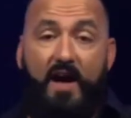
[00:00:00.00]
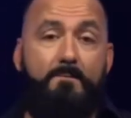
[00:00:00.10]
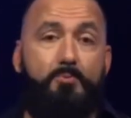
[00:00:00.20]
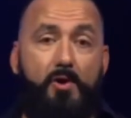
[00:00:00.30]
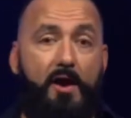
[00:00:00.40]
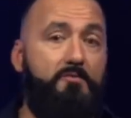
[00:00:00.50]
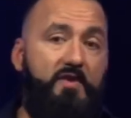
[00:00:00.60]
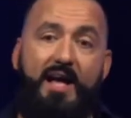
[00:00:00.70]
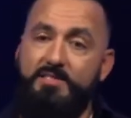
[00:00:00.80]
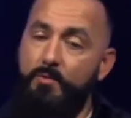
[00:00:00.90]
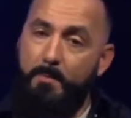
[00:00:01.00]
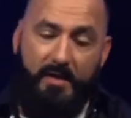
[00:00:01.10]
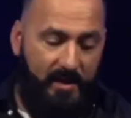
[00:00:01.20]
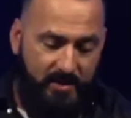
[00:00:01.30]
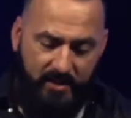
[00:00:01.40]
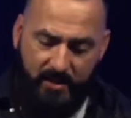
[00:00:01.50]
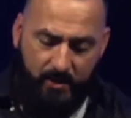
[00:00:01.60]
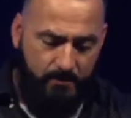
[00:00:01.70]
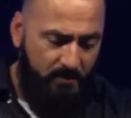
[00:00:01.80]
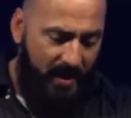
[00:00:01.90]
of prayer and fasting. We begin the
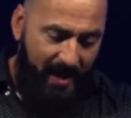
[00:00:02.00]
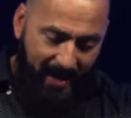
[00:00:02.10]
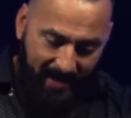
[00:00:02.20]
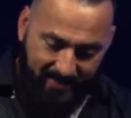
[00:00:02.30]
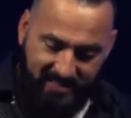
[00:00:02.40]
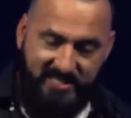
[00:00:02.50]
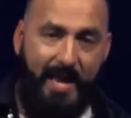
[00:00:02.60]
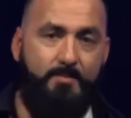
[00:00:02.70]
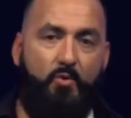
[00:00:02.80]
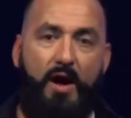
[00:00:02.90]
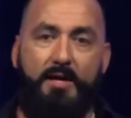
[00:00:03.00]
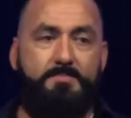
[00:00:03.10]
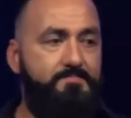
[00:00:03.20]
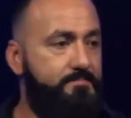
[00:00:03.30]
year the same way